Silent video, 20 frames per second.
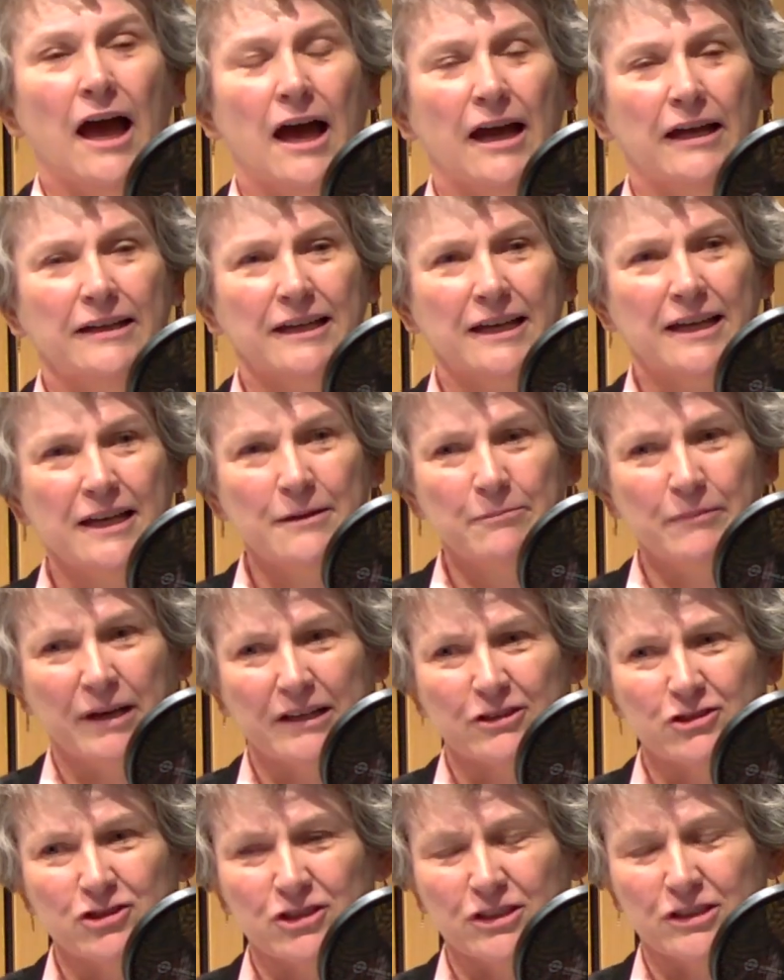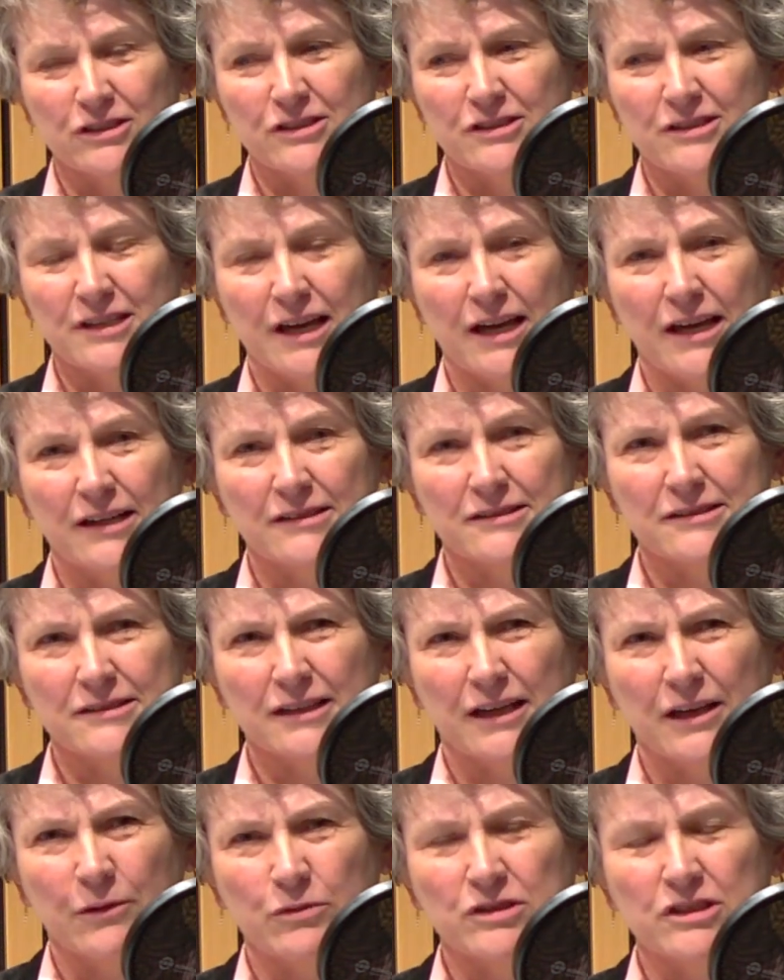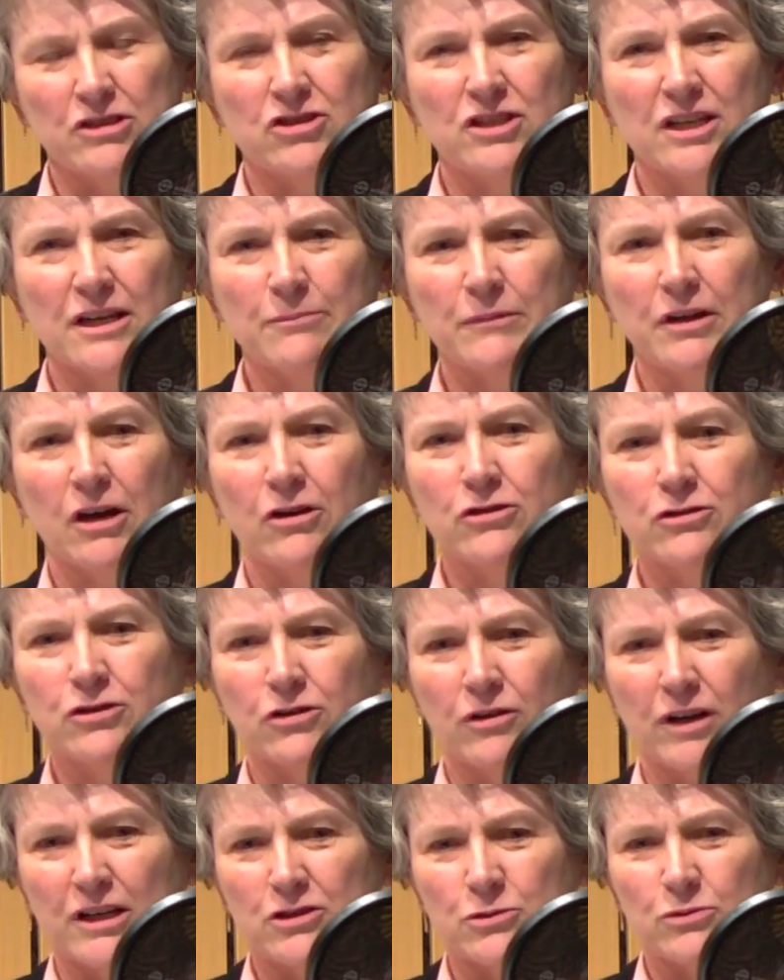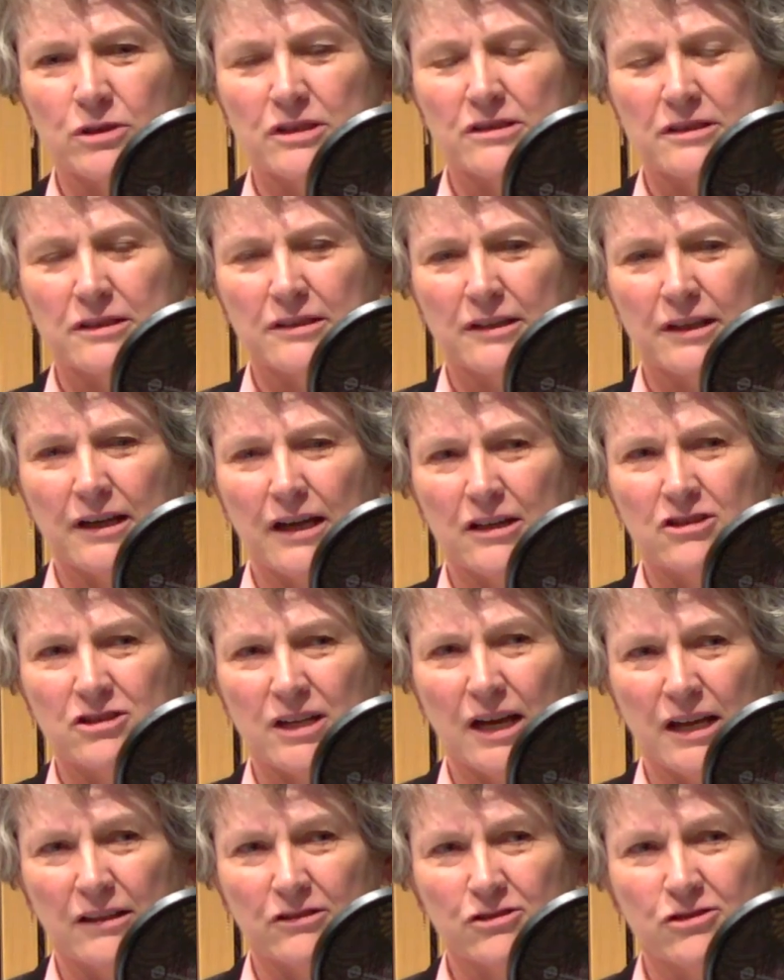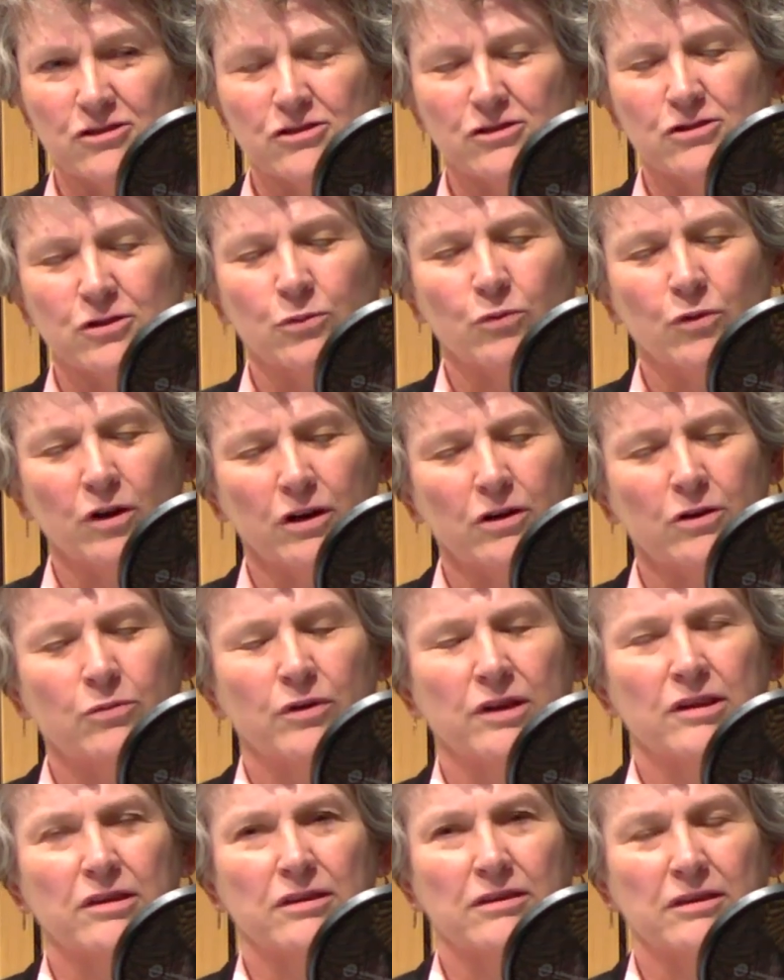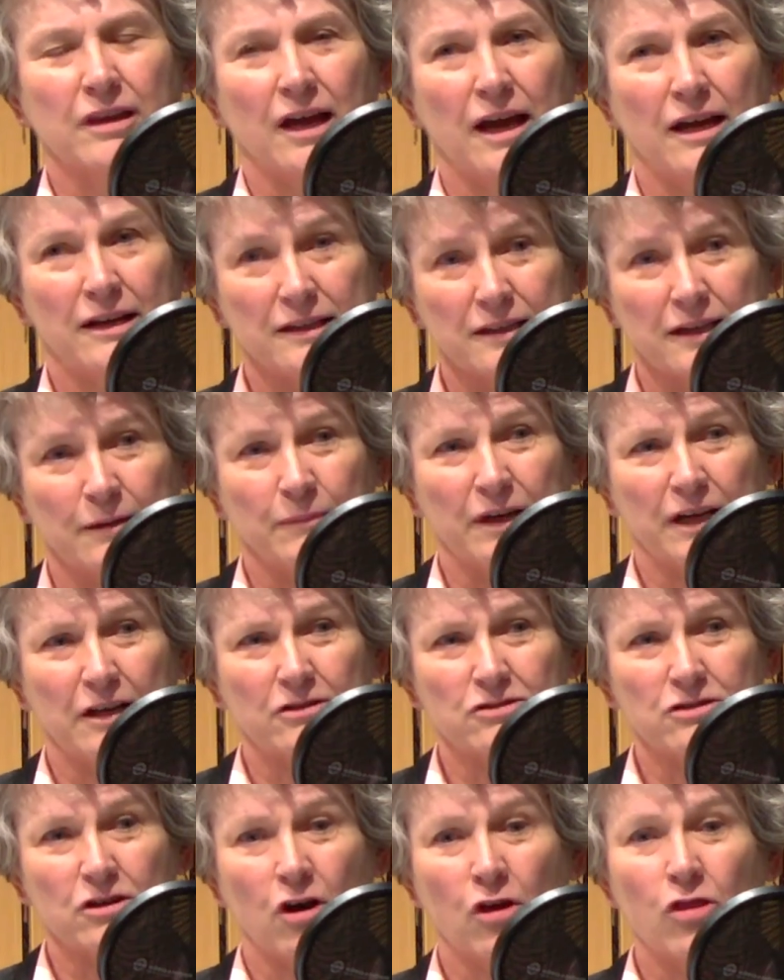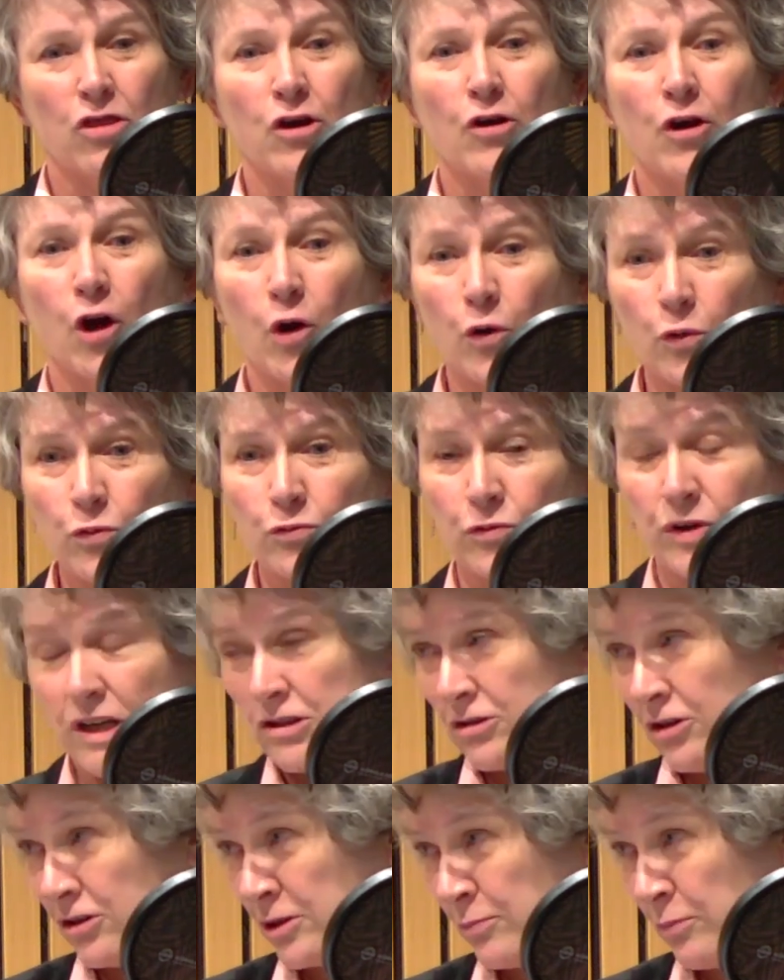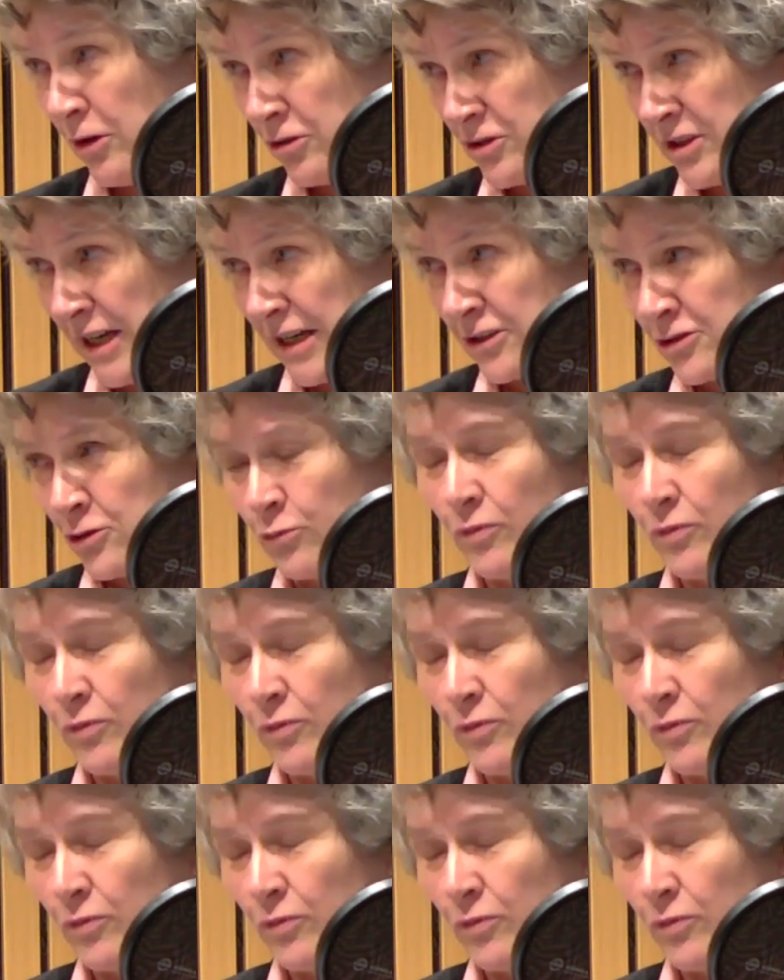and he mentioned that it was a shame that undergraduates didn't get a chance to work with academics on their own research projects.